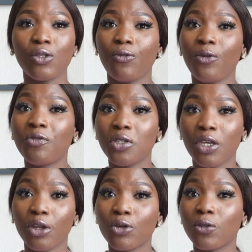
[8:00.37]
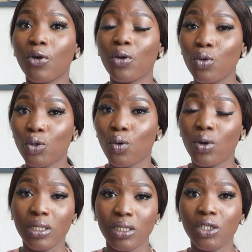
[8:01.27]
to 50 euros for good
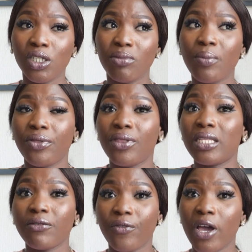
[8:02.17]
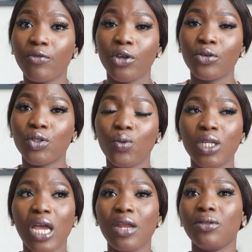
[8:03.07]
quality jeans, maybe 35 euros,
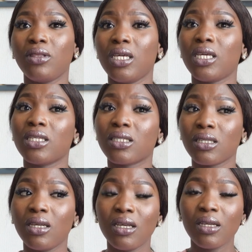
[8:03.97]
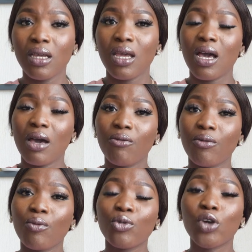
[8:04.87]
which I don't think is,
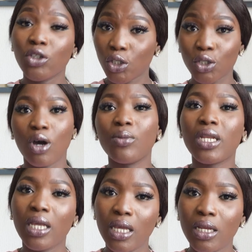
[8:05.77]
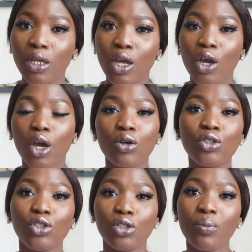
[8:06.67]
you're just coming in, clothes
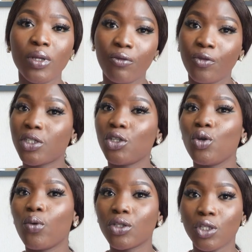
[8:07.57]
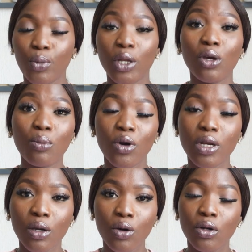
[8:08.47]
should not be the first thing you want to spend your
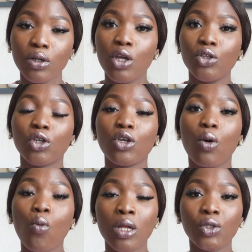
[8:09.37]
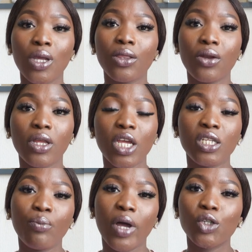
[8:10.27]
money on. So your 123
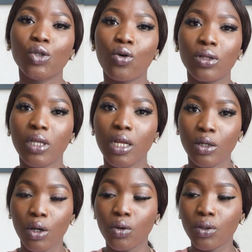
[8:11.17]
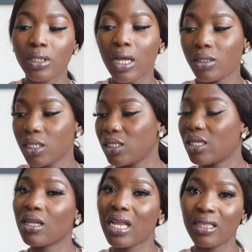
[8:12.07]
kg bag should contain clothes. Now this is
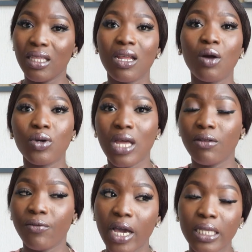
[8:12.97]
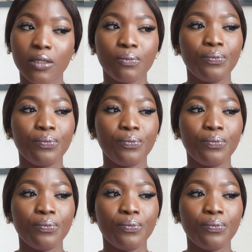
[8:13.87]
another thing I would advise.